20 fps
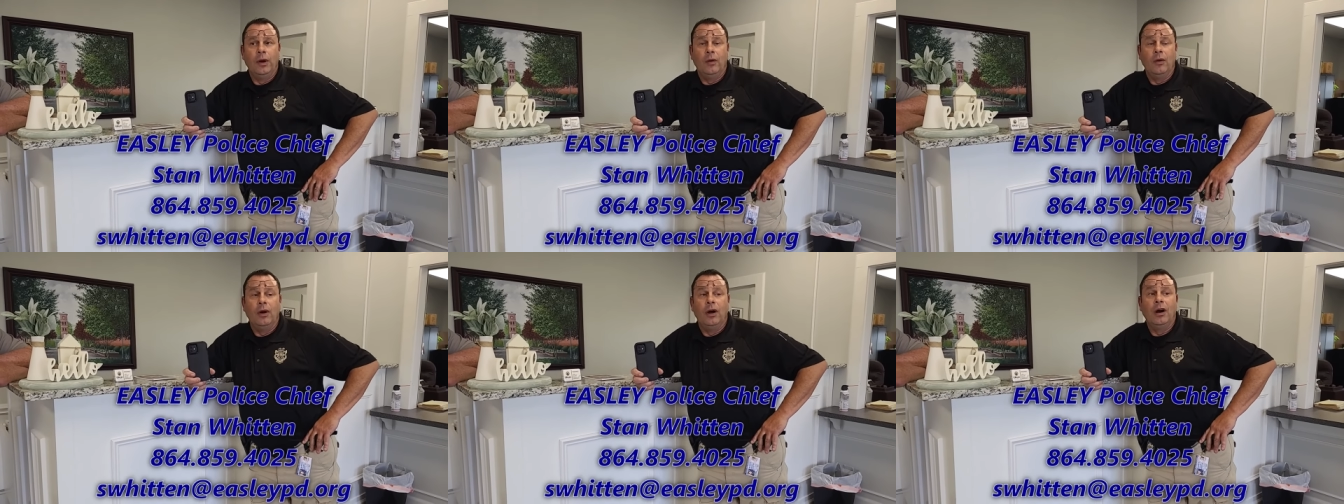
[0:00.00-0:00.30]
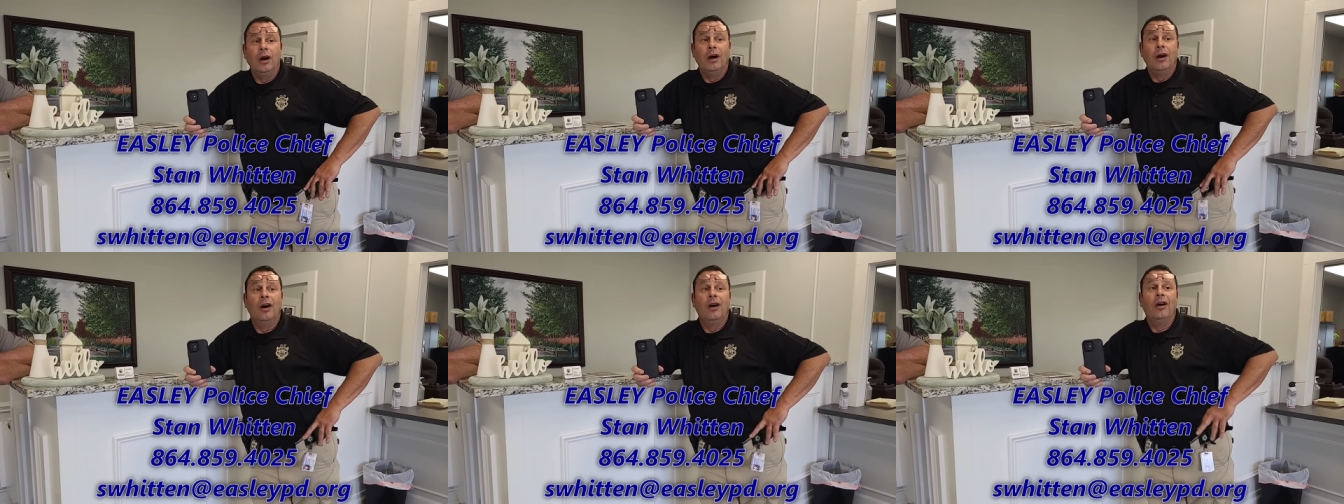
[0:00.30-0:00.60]

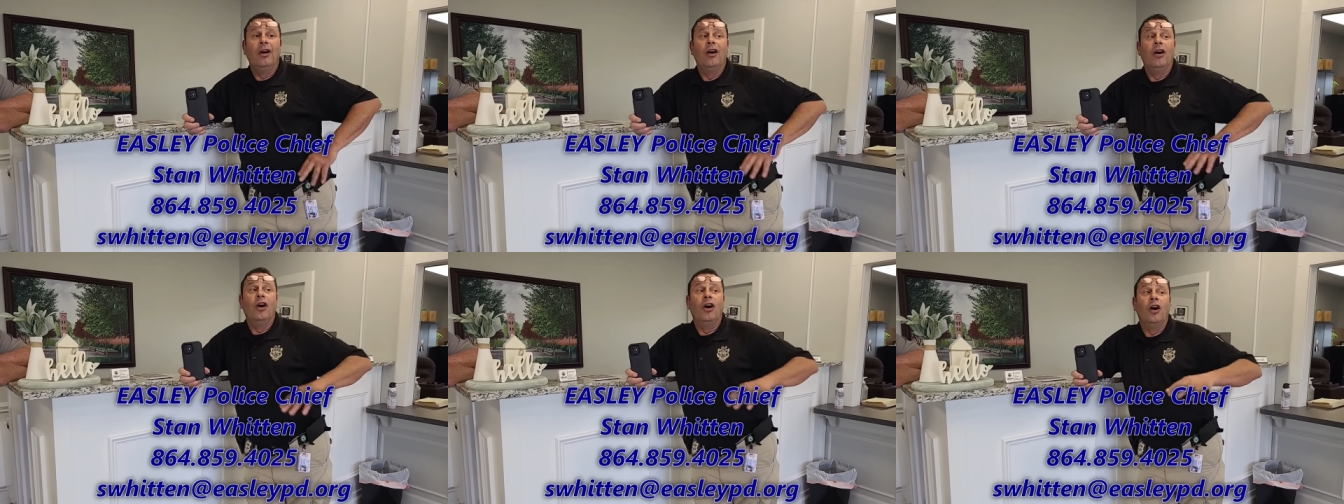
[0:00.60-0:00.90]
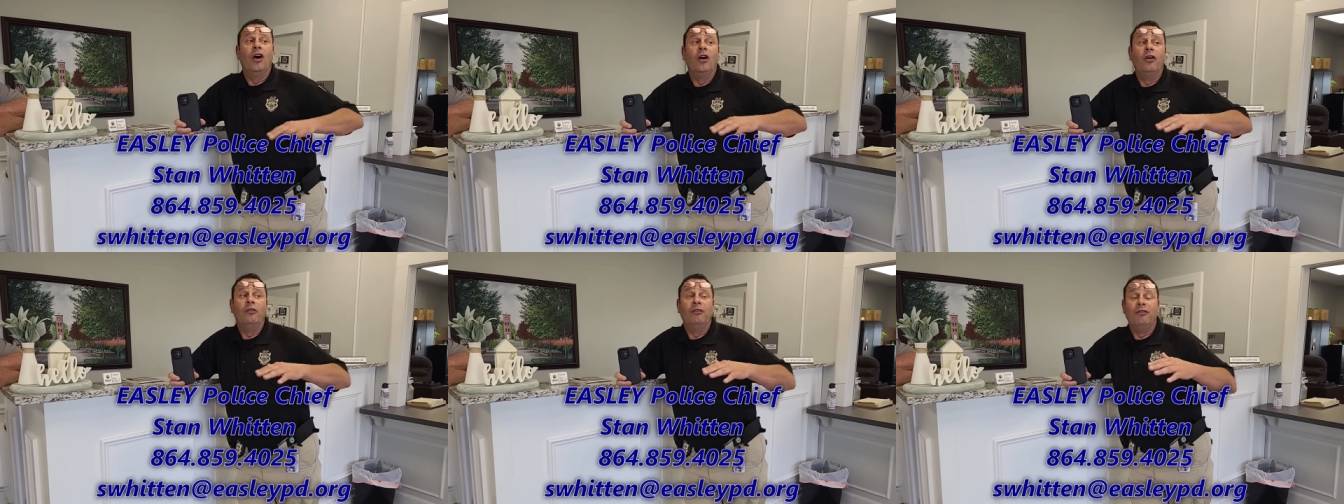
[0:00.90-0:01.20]
Well,
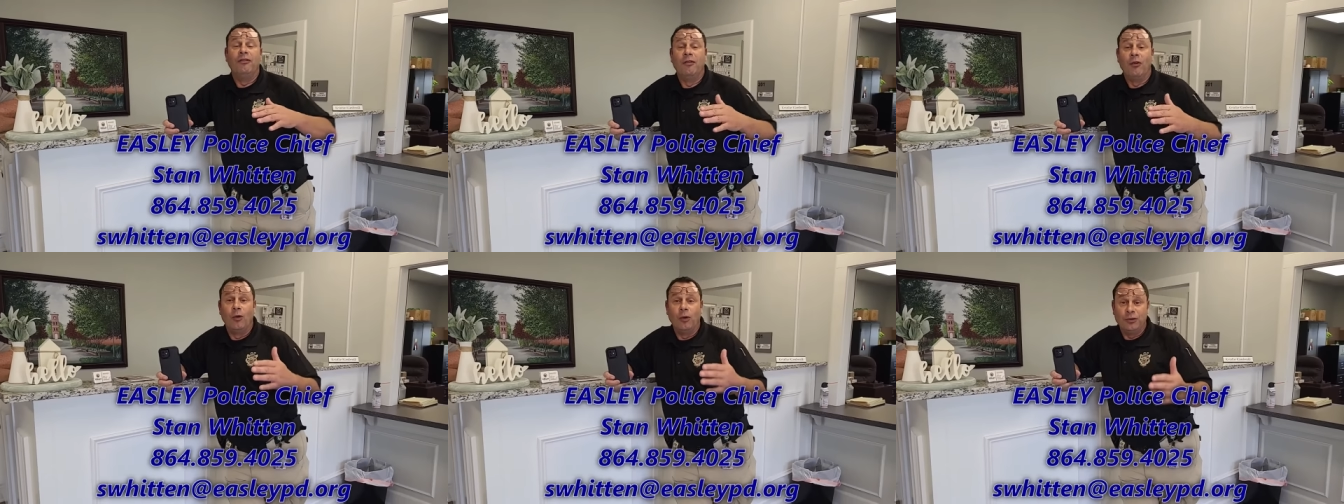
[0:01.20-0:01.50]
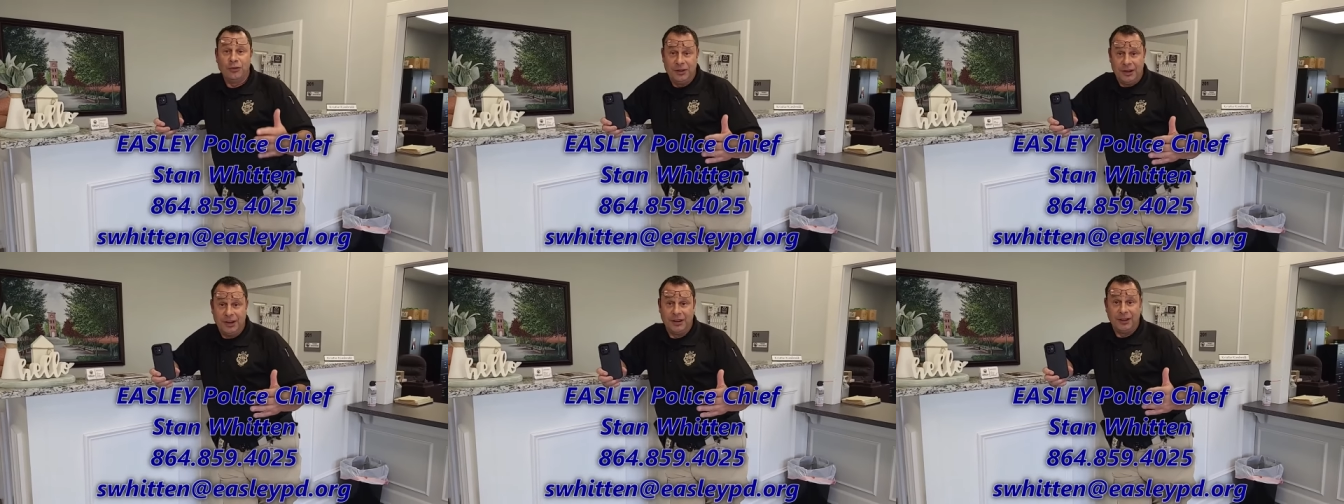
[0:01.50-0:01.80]

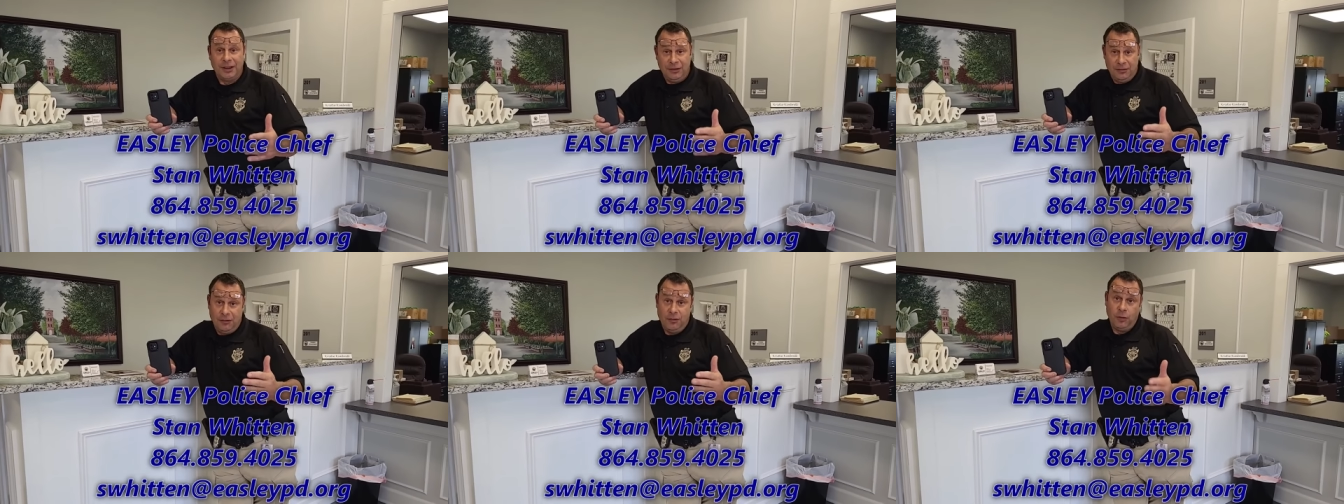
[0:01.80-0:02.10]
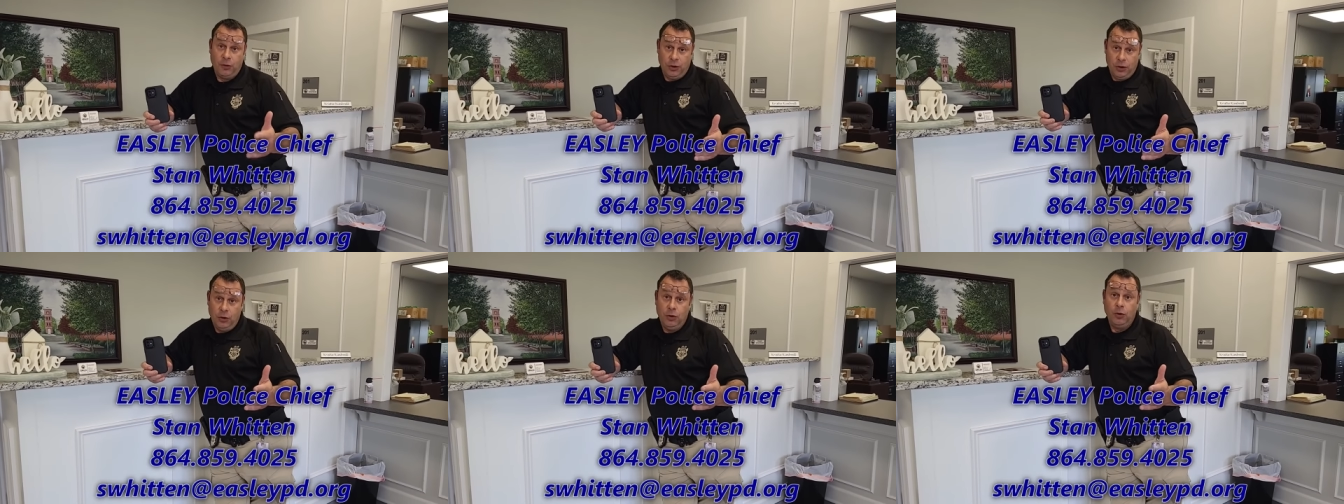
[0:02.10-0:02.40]
unfortunately
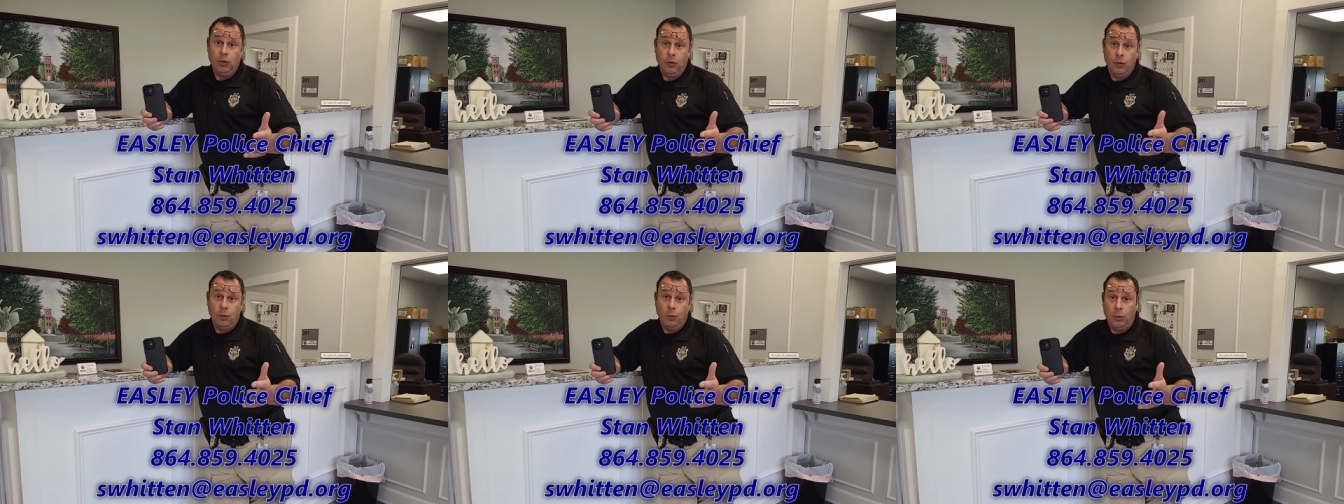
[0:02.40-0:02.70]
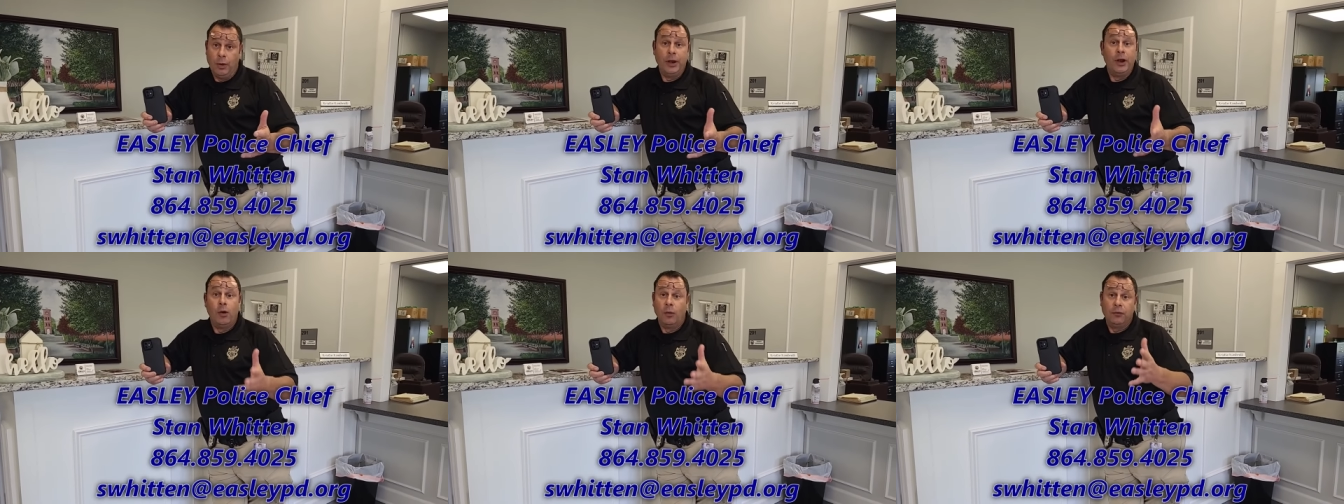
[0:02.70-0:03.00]
for
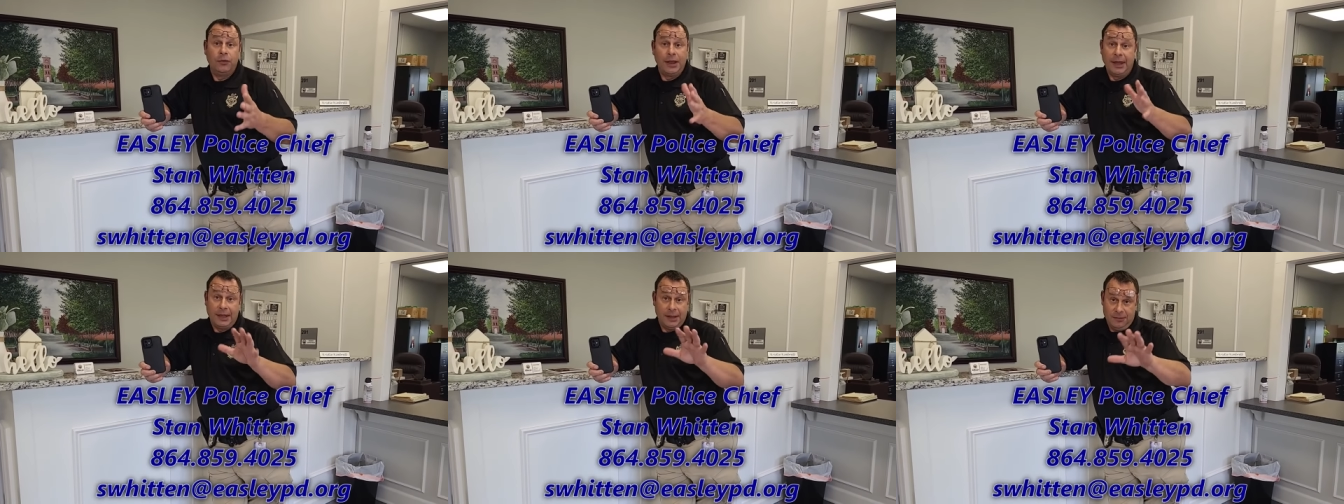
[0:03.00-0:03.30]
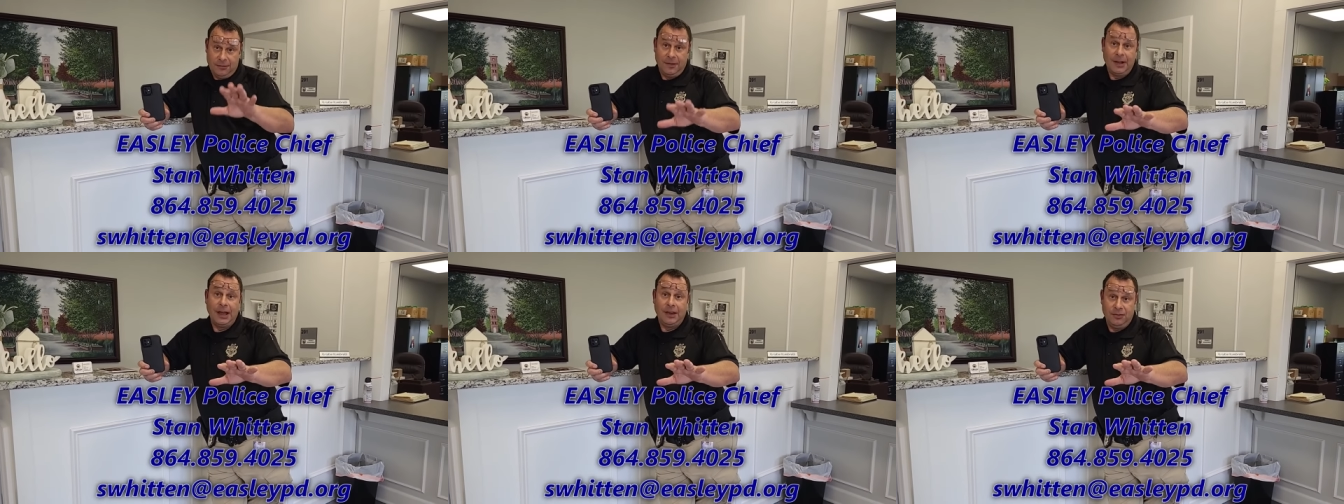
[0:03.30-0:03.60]
you, we don't take
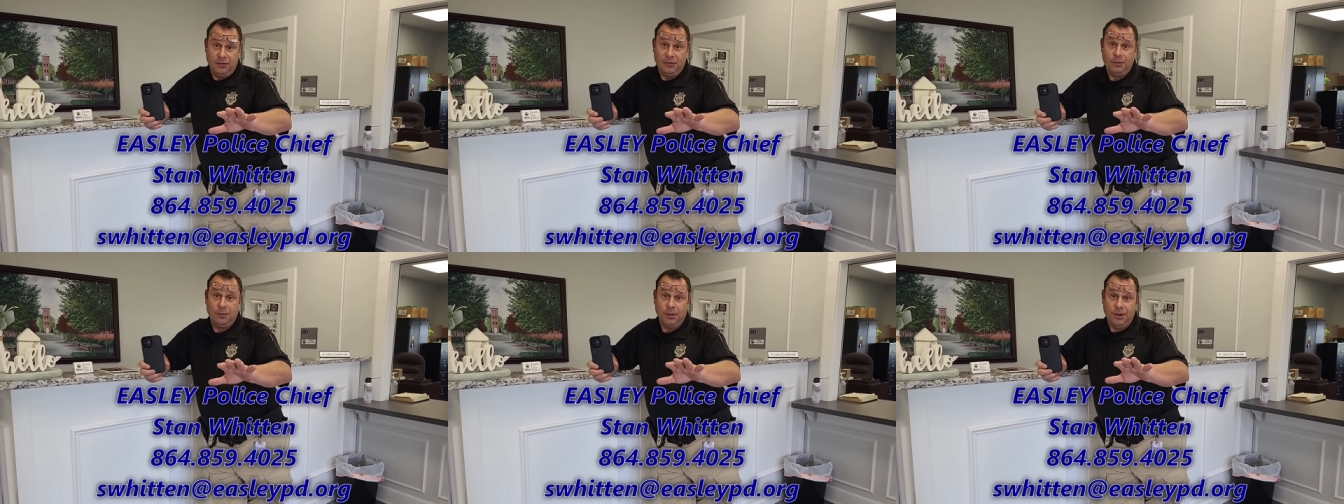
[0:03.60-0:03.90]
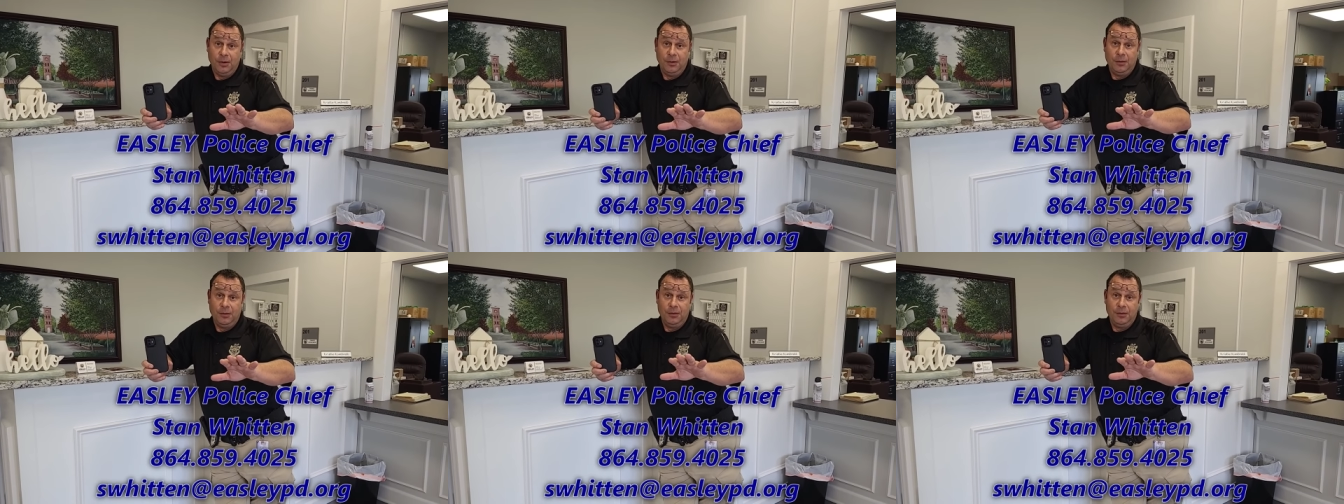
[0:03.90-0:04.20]
advice from
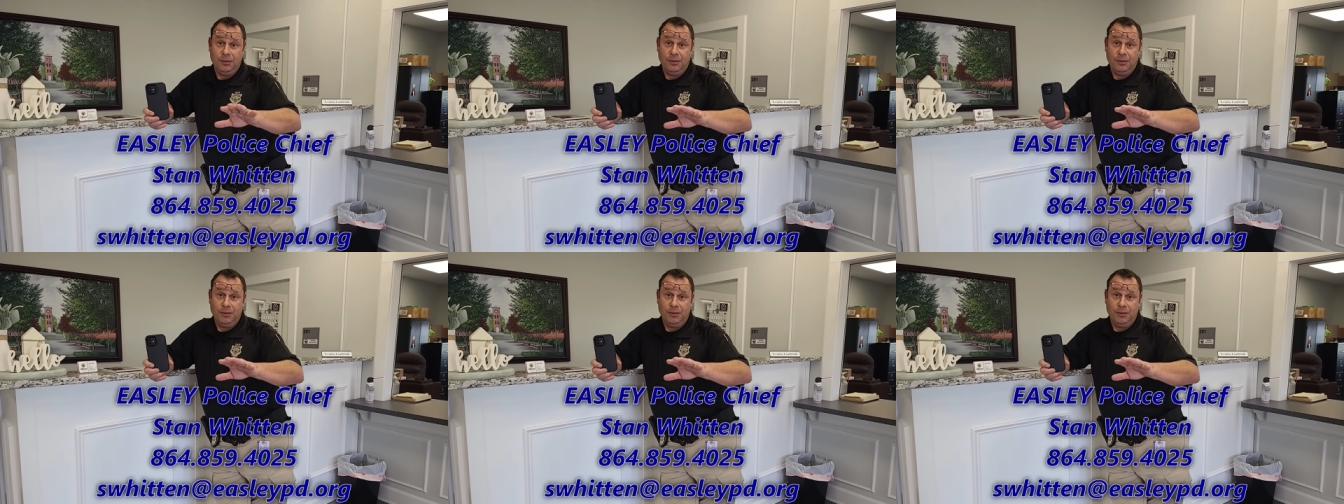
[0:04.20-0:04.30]
you